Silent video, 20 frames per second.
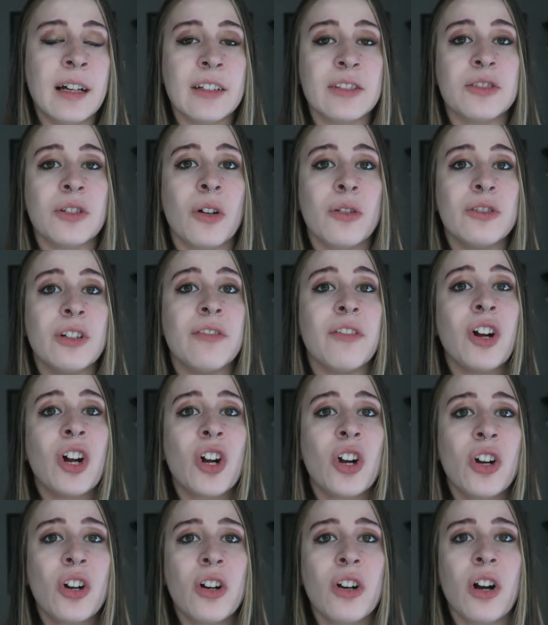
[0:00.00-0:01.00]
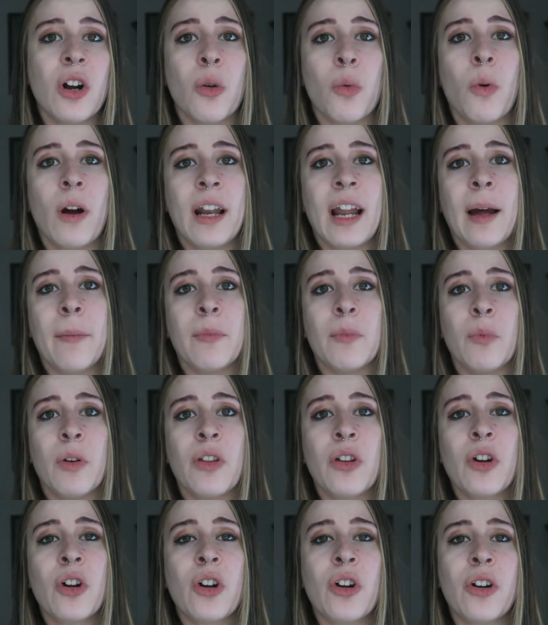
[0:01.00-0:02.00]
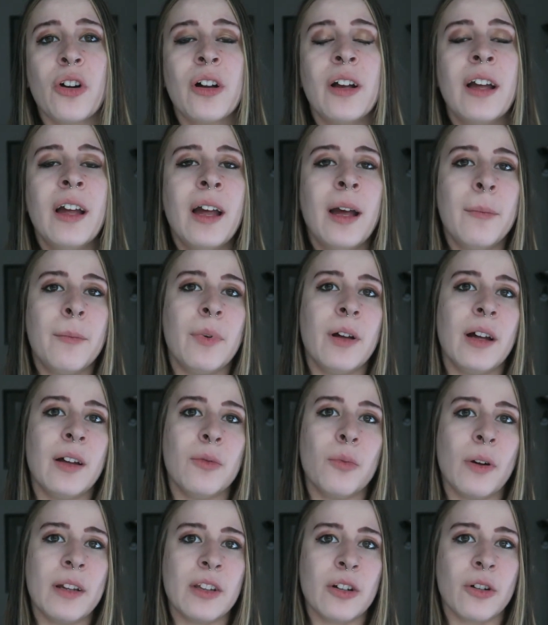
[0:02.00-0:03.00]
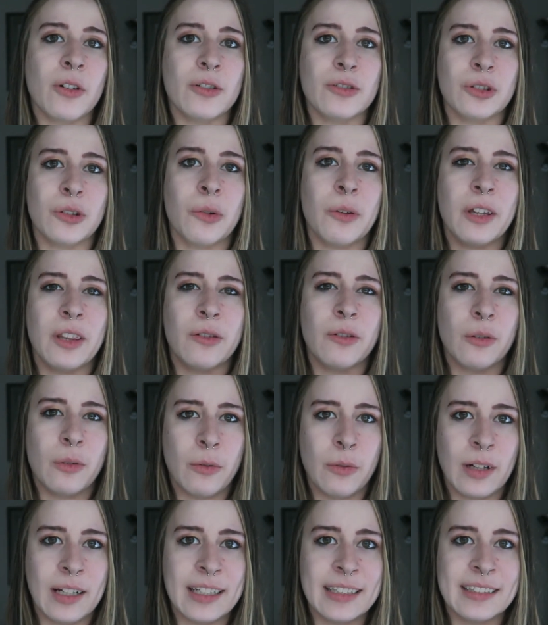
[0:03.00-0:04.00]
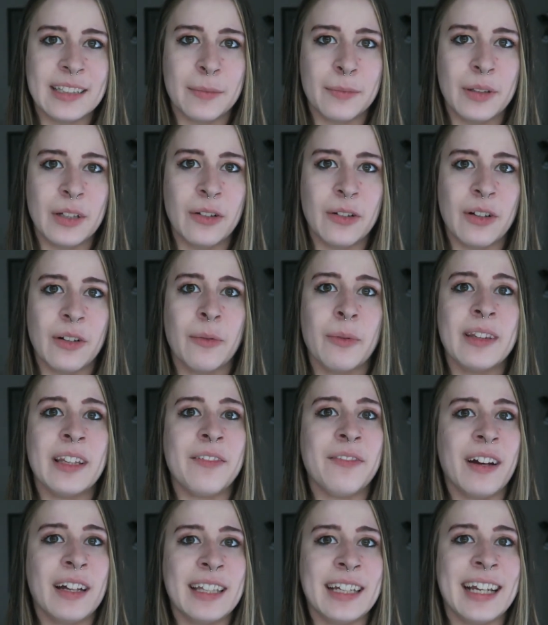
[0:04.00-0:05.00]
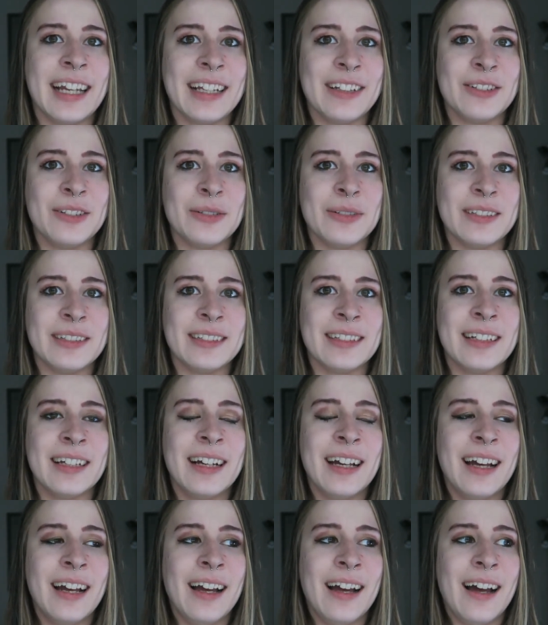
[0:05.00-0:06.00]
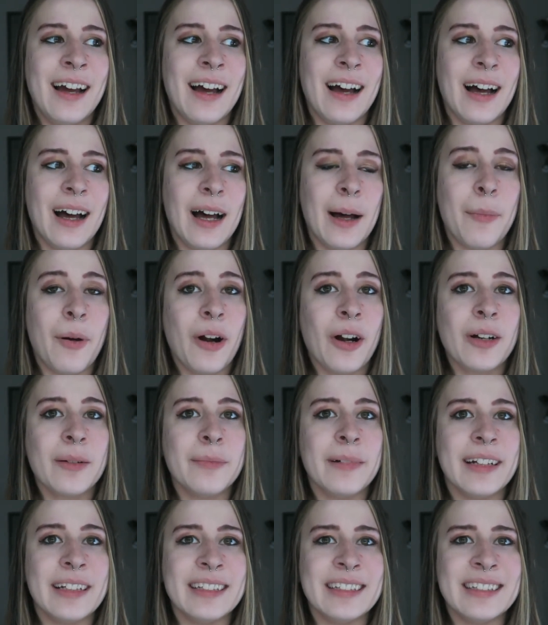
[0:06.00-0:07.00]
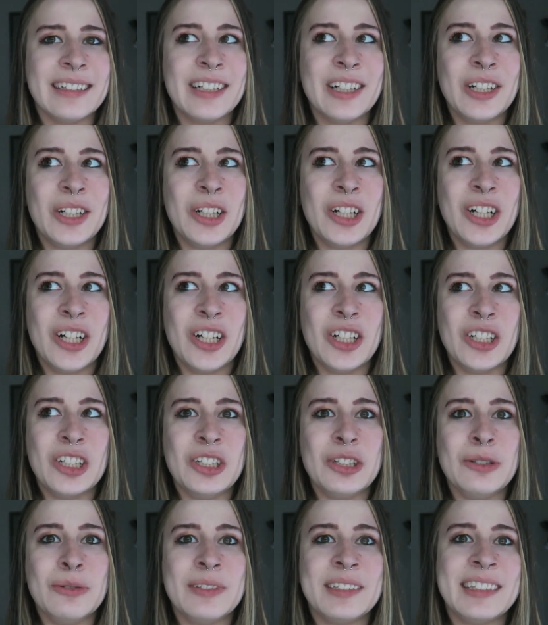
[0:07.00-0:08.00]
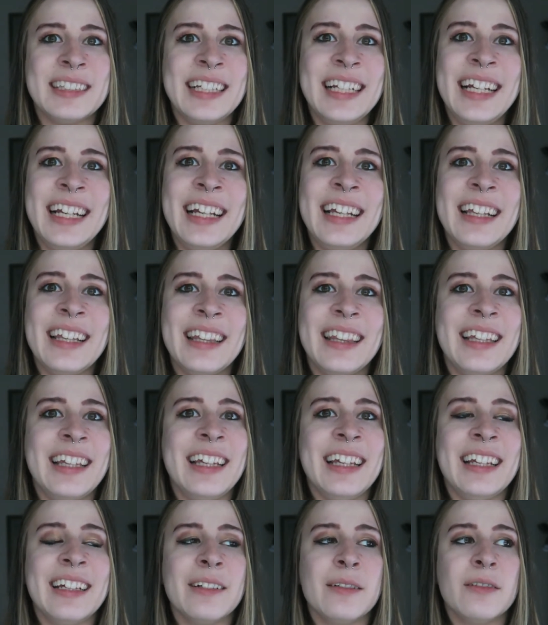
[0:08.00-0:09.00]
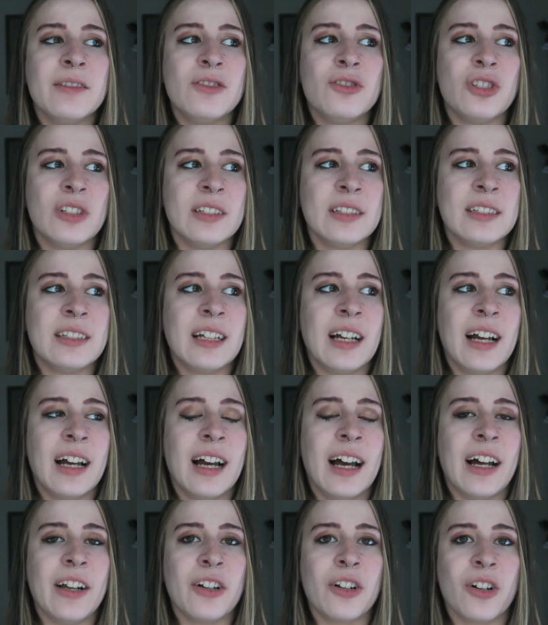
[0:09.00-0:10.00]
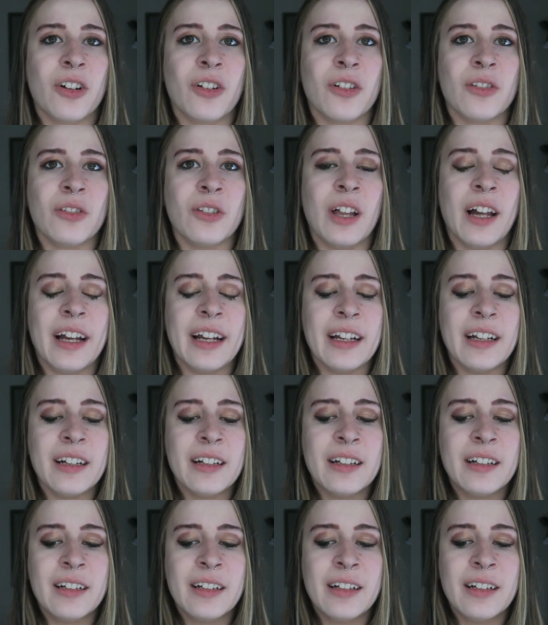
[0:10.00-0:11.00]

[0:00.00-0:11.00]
assault of her or what happened with her, but when the girls are going through his computer, when they finally get into his apartment, you see the just utter, like,